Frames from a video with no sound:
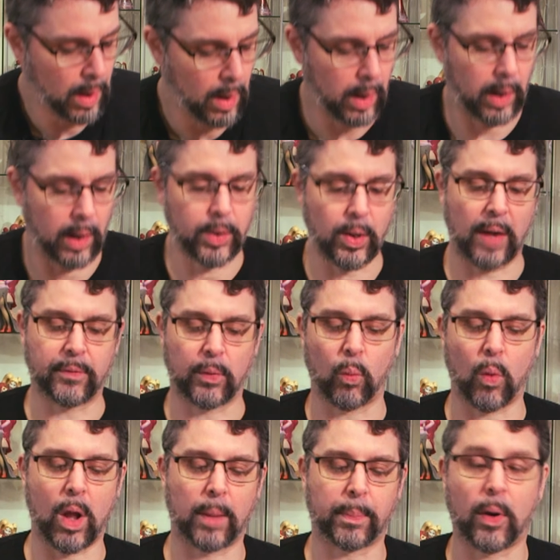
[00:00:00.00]
You have your
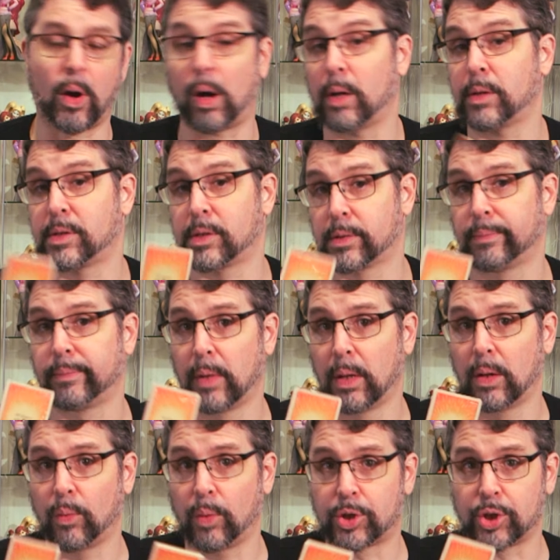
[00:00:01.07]
Wallop Cards,
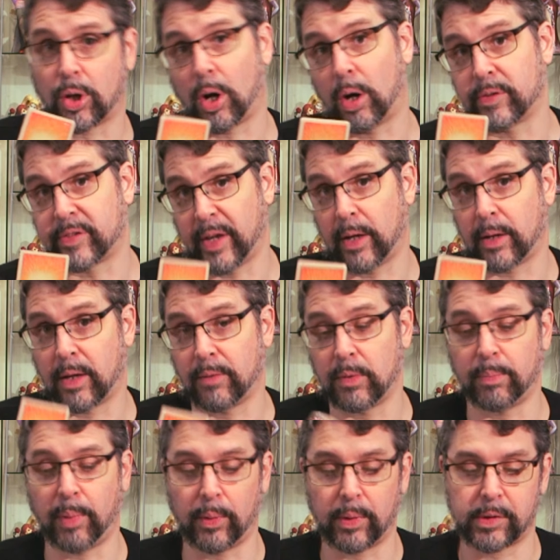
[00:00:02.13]
which are cards that give you
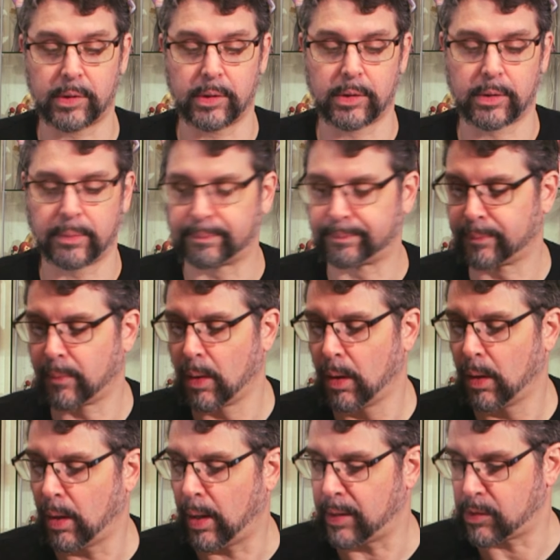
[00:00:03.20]
bonuses
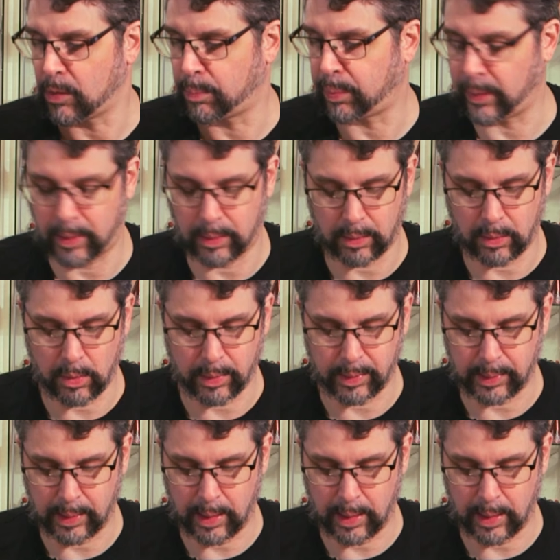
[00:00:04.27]
as you play along in the